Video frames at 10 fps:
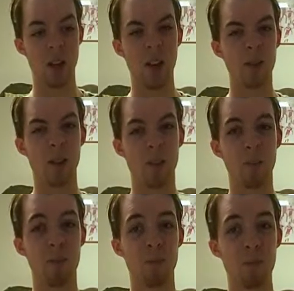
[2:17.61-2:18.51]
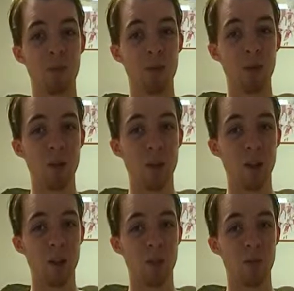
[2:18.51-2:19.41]
I didn't really do the
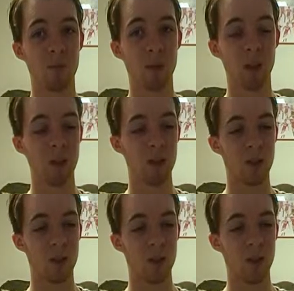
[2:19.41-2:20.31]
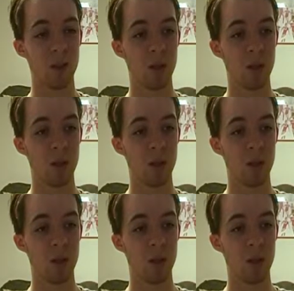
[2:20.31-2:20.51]
idea because